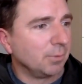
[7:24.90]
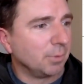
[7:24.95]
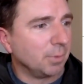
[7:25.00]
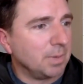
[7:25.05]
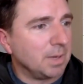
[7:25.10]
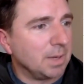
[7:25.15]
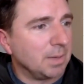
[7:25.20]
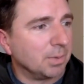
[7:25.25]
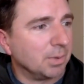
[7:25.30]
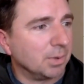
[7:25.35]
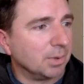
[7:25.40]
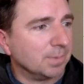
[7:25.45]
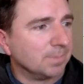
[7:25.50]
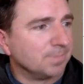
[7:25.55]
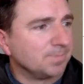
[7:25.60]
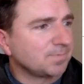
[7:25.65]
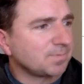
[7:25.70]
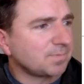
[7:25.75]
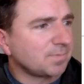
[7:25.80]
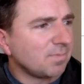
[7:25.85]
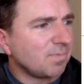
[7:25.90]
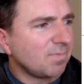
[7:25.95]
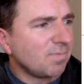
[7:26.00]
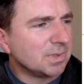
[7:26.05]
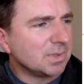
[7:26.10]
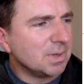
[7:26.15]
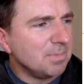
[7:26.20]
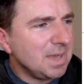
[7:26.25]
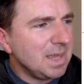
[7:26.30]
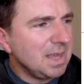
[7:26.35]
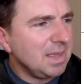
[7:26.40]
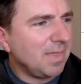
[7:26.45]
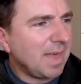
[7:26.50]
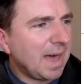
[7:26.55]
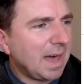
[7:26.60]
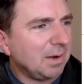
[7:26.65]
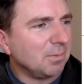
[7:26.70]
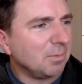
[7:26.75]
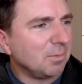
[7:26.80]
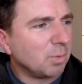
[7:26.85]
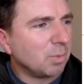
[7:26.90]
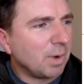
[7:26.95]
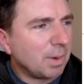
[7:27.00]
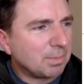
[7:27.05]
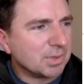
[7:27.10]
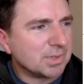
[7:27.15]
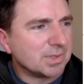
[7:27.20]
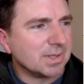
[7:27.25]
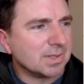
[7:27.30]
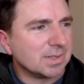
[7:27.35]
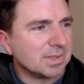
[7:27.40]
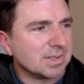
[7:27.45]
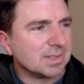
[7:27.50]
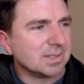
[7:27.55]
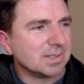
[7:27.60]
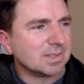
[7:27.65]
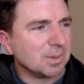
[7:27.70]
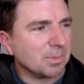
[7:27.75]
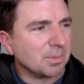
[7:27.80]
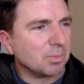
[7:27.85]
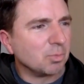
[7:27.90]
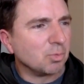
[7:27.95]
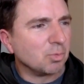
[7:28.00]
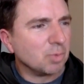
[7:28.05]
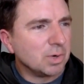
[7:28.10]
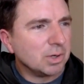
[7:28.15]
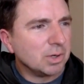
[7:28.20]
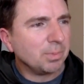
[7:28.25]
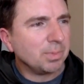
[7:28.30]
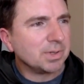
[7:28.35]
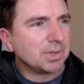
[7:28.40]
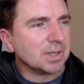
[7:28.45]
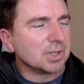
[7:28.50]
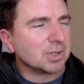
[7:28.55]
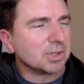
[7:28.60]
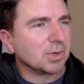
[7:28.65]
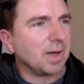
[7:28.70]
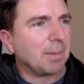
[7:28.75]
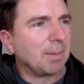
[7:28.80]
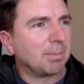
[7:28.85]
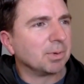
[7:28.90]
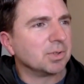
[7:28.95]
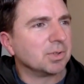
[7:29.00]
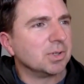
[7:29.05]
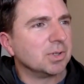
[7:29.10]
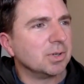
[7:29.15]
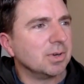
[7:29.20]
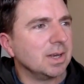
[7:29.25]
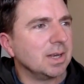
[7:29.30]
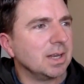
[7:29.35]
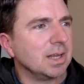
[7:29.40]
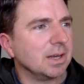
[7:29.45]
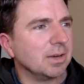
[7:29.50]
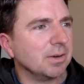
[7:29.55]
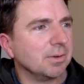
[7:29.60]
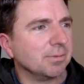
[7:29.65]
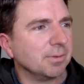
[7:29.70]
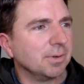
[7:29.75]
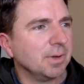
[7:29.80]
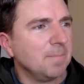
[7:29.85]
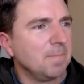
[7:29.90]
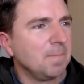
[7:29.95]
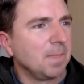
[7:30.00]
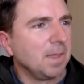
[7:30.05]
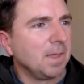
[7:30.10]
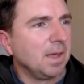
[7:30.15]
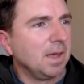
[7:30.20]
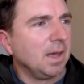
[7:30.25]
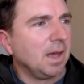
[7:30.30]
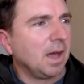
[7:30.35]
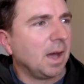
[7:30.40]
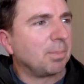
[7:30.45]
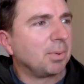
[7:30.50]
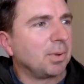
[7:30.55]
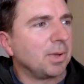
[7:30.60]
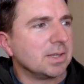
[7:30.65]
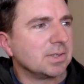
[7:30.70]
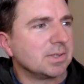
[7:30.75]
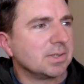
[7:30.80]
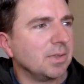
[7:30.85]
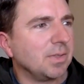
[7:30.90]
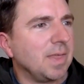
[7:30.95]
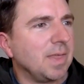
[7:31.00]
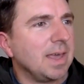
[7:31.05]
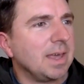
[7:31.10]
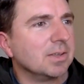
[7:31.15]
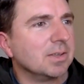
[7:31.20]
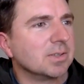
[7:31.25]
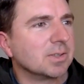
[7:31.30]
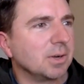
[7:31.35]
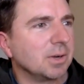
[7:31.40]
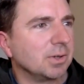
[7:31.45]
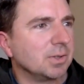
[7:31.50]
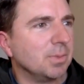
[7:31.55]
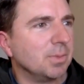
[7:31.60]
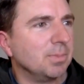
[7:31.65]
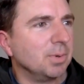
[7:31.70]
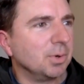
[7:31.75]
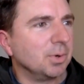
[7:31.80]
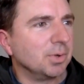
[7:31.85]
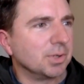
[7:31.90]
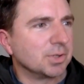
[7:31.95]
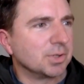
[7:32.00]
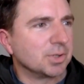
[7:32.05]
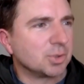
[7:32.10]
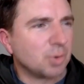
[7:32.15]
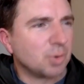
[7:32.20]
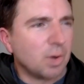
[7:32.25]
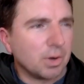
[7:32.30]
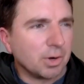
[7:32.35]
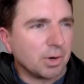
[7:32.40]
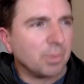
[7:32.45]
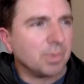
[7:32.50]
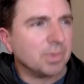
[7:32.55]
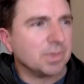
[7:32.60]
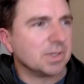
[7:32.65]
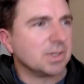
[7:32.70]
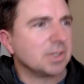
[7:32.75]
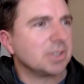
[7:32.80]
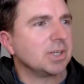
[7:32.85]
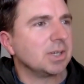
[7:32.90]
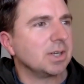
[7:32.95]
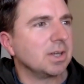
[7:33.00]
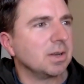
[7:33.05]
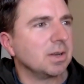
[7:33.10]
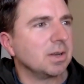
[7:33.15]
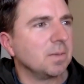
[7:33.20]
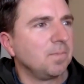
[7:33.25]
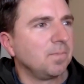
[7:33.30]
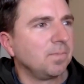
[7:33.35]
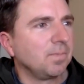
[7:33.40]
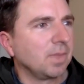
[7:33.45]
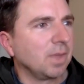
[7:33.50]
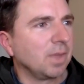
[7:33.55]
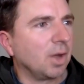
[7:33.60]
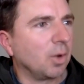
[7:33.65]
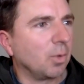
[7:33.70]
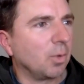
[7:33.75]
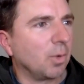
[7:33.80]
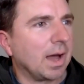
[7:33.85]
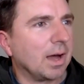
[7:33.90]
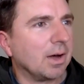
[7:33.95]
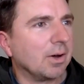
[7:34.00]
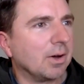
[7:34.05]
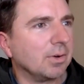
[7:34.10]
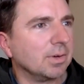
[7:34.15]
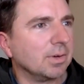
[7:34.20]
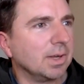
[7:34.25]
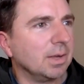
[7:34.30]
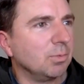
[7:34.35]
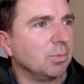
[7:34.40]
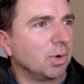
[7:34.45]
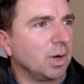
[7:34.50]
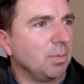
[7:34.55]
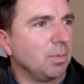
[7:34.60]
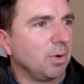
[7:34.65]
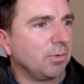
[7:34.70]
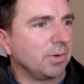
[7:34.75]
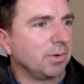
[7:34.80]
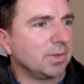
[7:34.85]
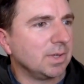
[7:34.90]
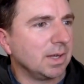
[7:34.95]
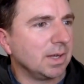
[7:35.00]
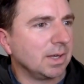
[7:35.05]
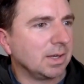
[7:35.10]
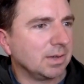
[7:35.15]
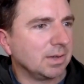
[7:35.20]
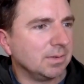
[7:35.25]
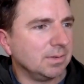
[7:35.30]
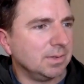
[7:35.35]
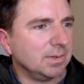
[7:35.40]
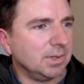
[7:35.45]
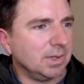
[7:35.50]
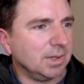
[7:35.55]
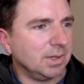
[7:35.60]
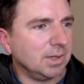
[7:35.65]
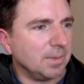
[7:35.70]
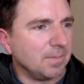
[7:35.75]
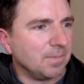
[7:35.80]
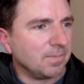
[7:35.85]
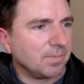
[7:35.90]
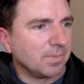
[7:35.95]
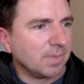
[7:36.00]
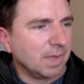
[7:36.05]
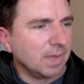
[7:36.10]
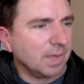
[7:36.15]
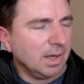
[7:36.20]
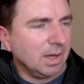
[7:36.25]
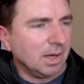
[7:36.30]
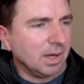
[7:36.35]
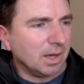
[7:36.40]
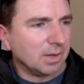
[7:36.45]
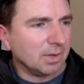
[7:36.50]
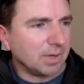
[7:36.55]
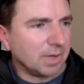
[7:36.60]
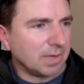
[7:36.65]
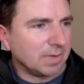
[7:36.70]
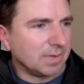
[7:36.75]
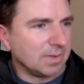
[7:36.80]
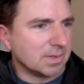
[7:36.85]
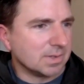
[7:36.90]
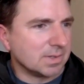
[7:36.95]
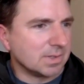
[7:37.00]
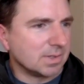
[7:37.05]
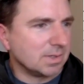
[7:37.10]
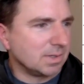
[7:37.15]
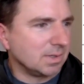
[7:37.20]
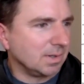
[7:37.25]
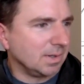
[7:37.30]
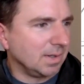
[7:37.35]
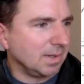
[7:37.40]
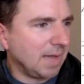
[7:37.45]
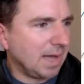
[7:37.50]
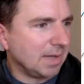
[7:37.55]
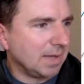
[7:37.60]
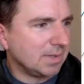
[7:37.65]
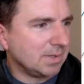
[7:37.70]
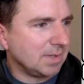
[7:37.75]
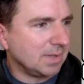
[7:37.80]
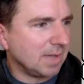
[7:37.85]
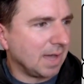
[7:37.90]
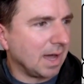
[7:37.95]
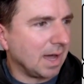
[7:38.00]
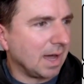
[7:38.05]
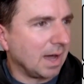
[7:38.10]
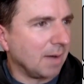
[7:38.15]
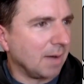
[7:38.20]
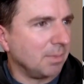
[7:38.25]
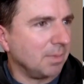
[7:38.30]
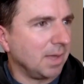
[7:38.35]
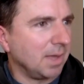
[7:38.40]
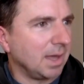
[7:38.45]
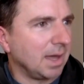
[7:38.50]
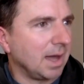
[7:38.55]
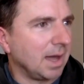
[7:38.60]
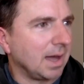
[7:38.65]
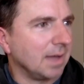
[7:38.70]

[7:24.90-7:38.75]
people. To me, that represents some real potential opportunity of a place that they could start to build a stronger position around. And we'll come over and take a look at this last tab, the AI